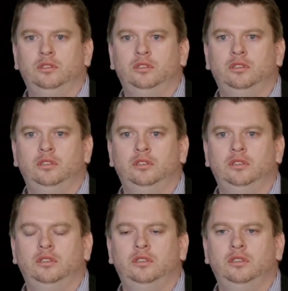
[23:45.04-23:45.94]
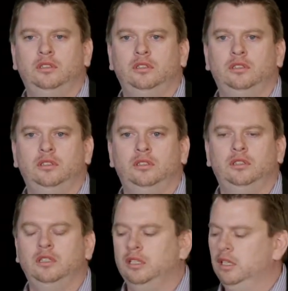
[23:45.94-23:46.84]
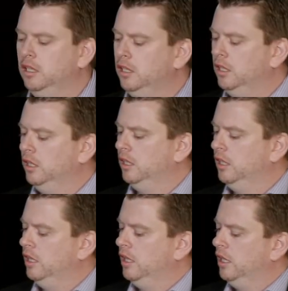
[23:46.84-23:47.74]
(no one is talking)